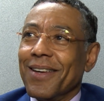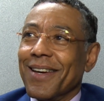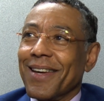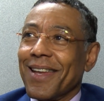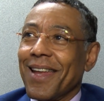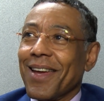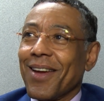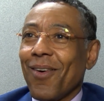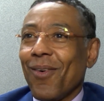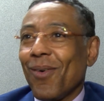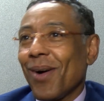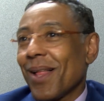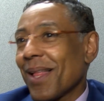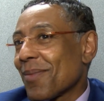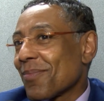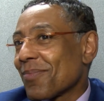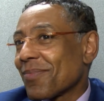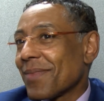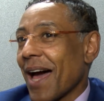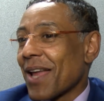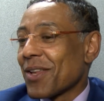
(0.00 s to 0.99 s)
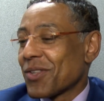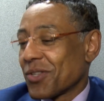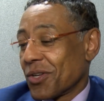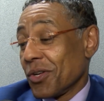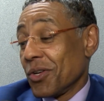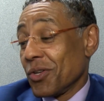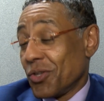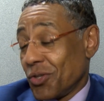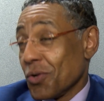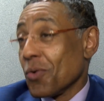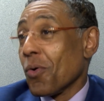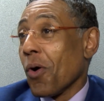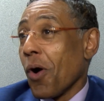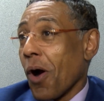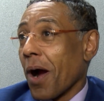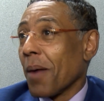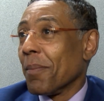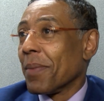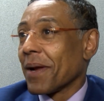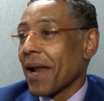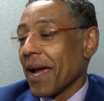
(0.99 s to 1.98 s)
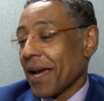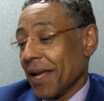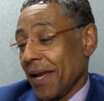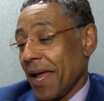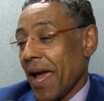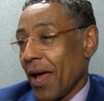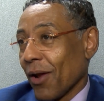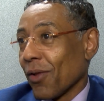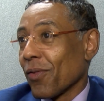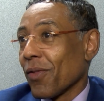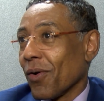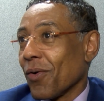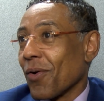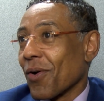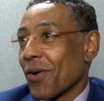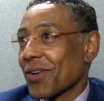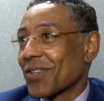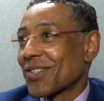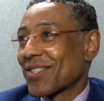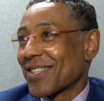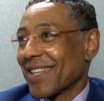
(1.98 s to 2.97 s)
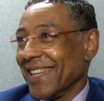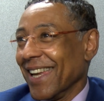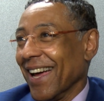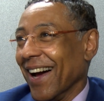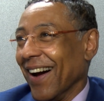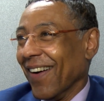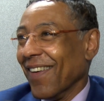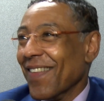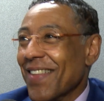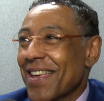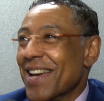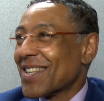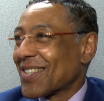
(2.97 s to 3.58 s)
And I go, well, I'm not as good as you are, but I can handle the horse, you know.